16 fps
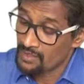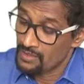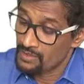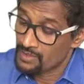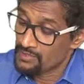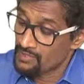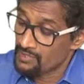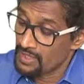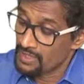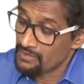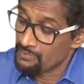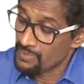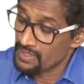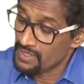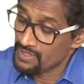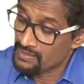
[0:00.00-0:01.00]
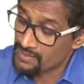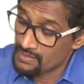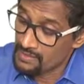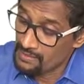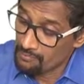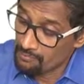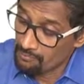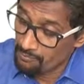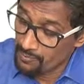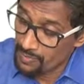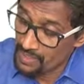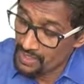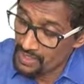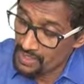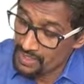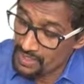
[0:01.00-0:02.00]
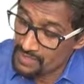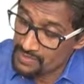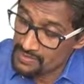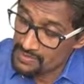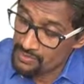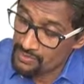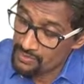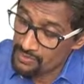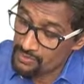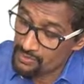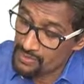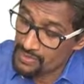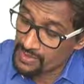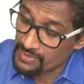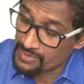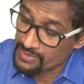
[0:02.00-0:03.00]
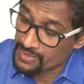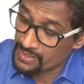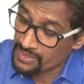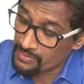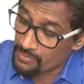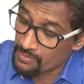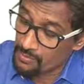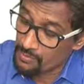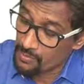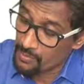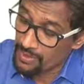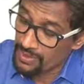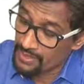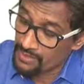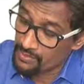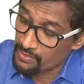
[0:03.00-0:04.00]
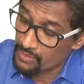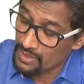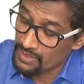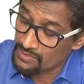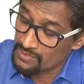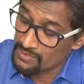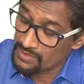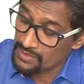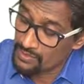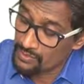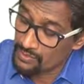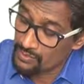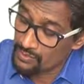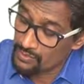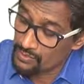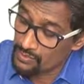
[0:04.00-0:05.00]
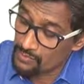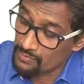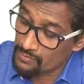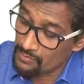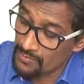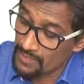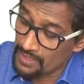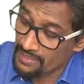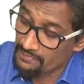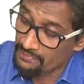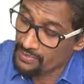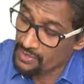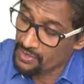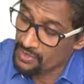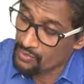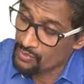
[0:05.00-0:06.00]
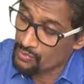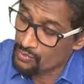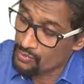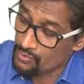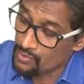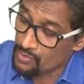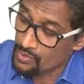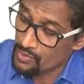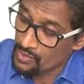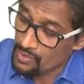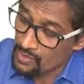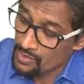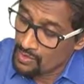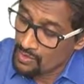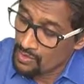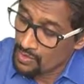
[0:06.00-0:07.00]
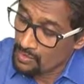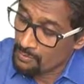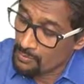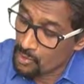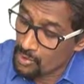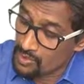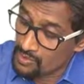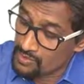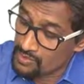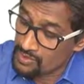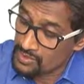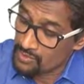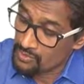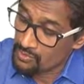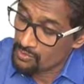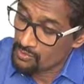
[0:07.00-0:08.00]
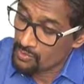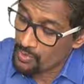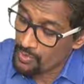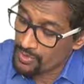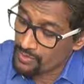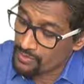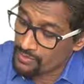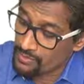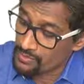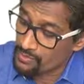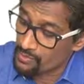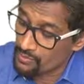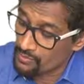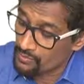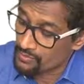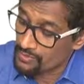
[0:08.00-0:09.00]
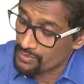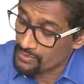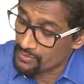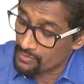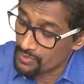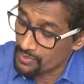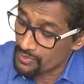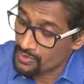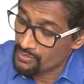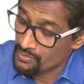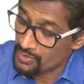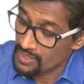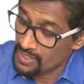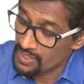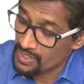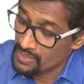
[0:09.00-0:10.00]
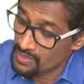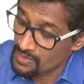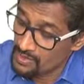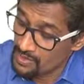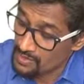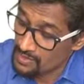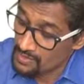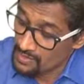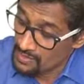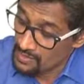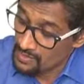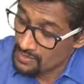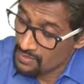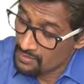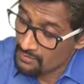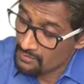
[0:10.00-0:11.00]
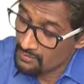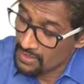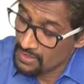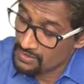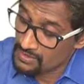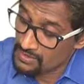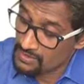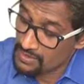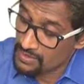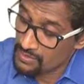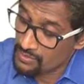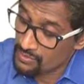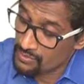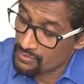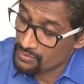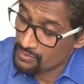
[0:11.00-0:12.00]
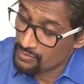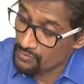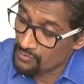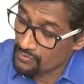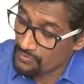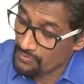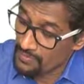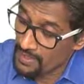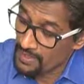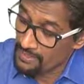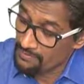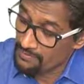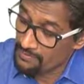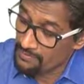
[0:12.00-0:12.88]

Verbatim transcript: So that means P is going to be zero point one zero two five Q upon zero point two, which is going to be one zero two five